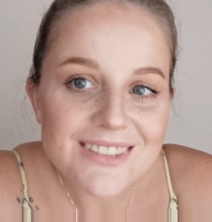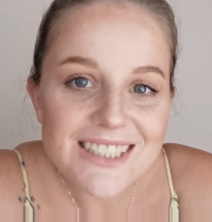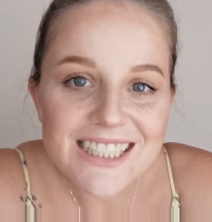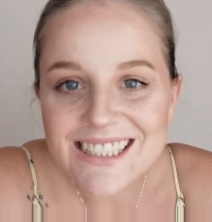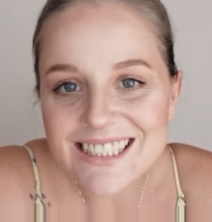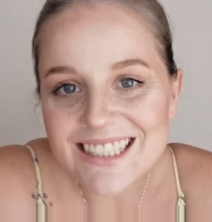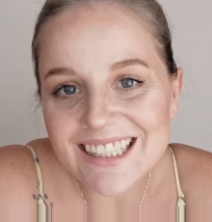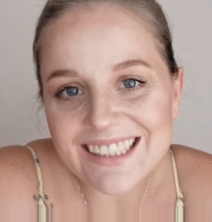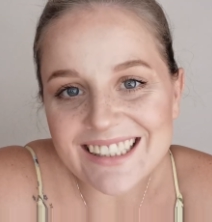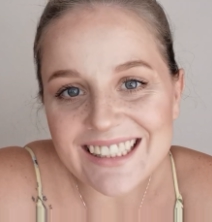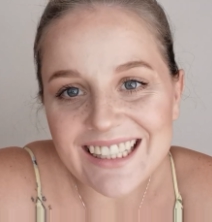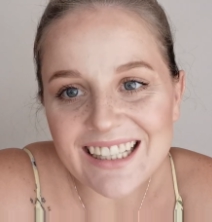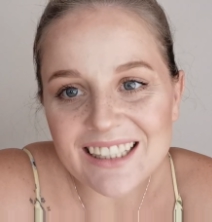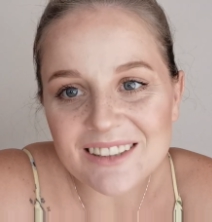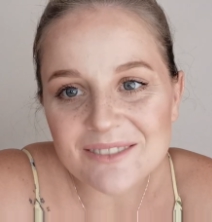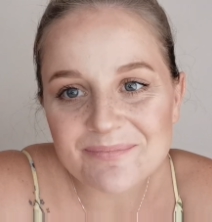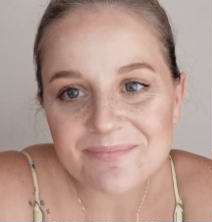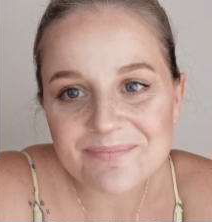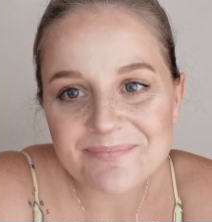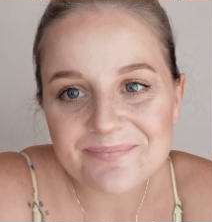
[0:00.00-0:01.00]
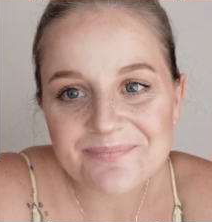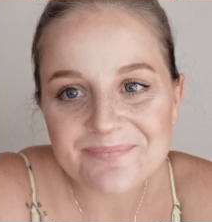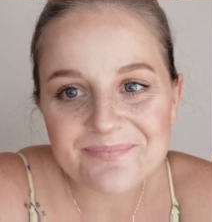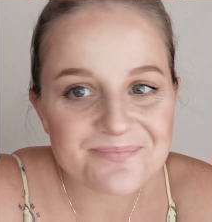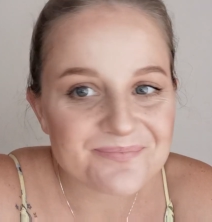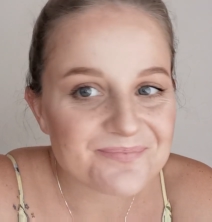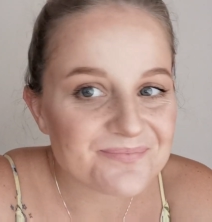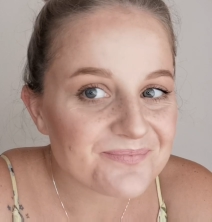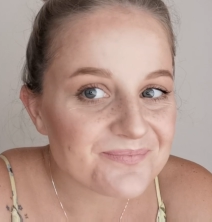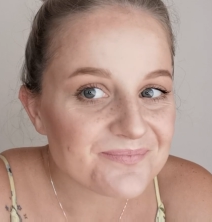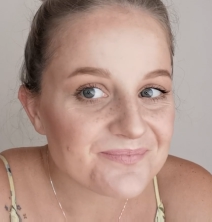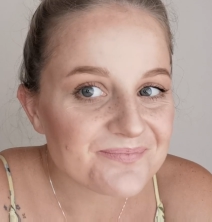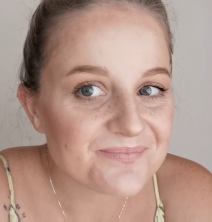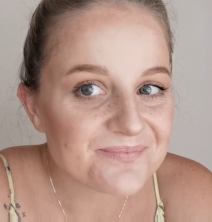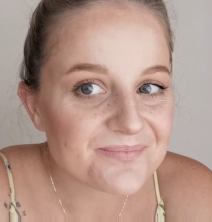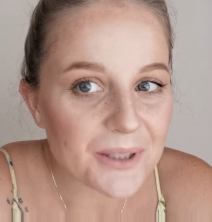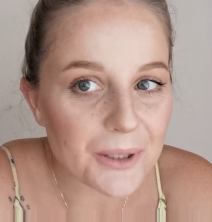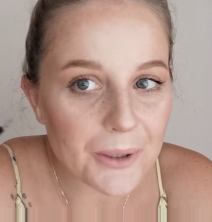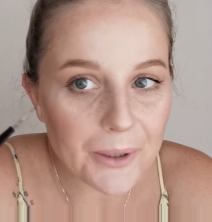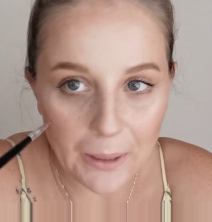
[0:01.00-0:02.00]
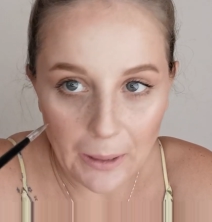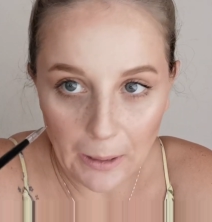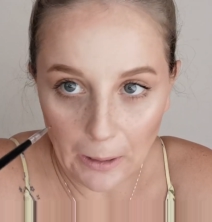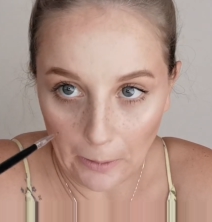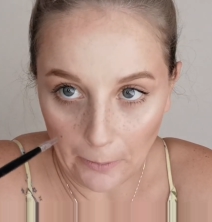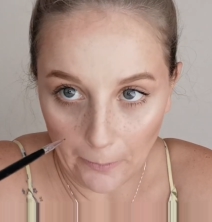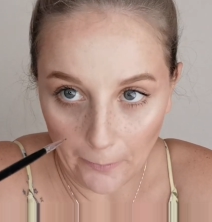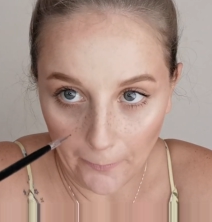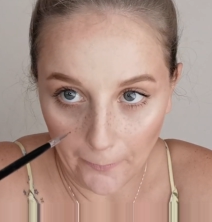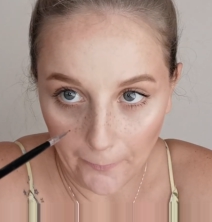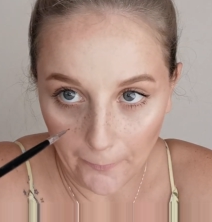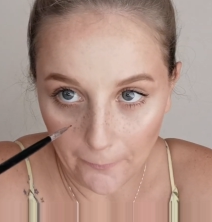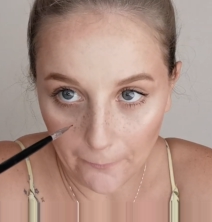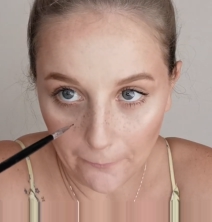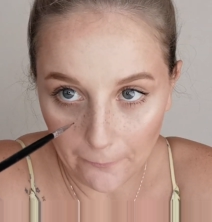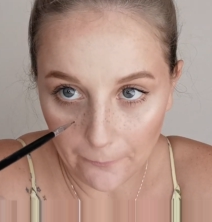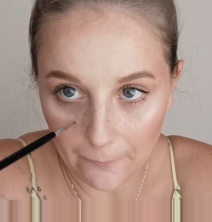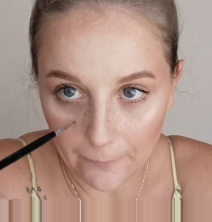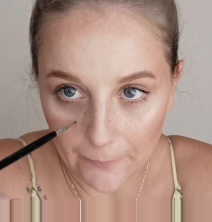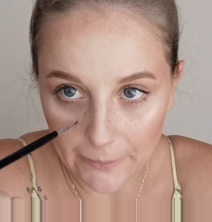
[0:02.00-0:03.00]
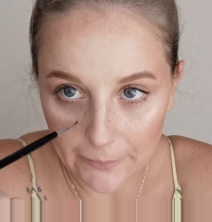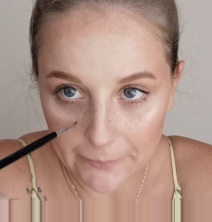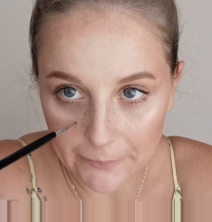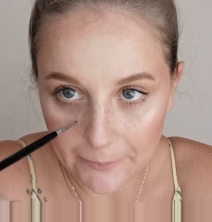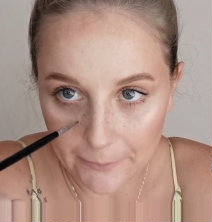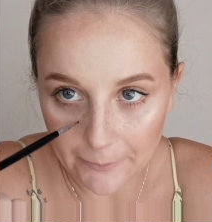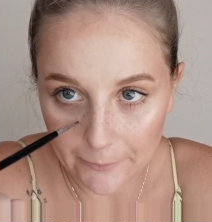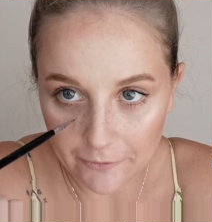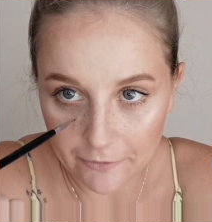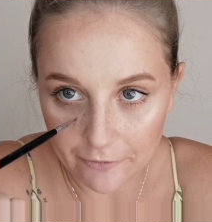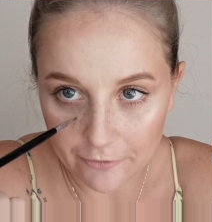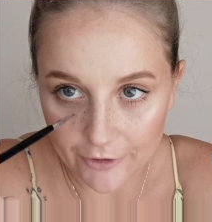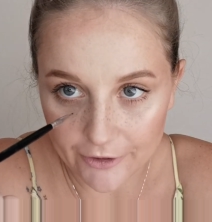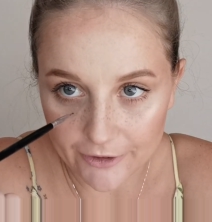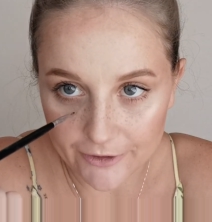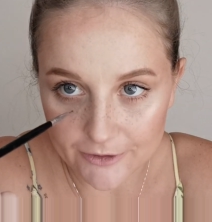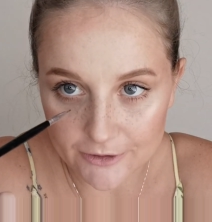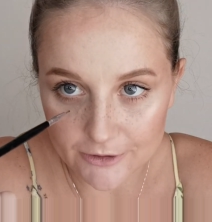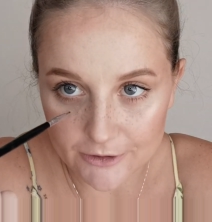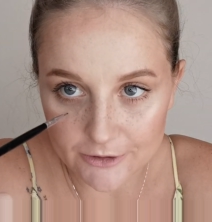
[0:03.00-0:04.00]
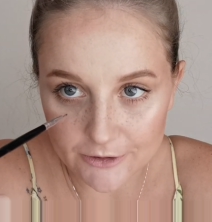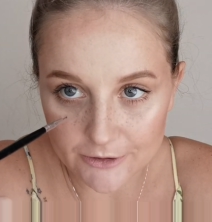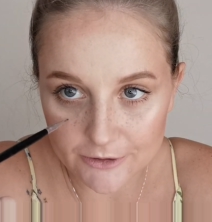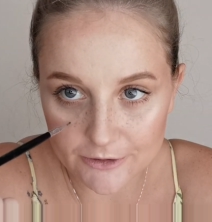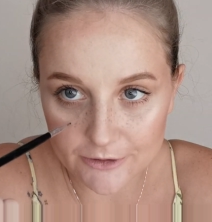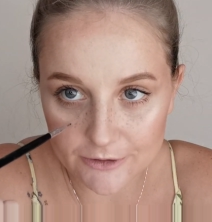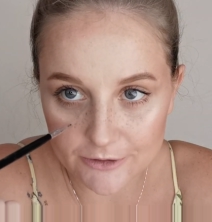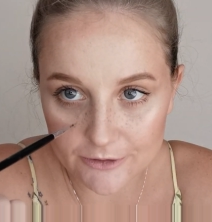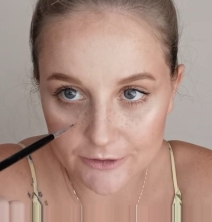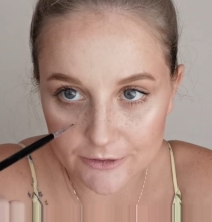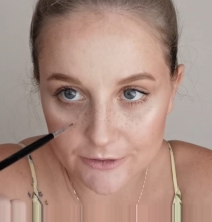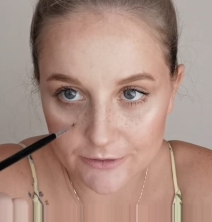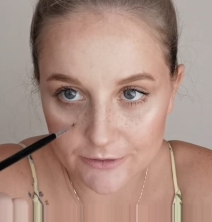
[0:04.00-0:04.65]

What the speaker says: Just like that. I love me some freckles.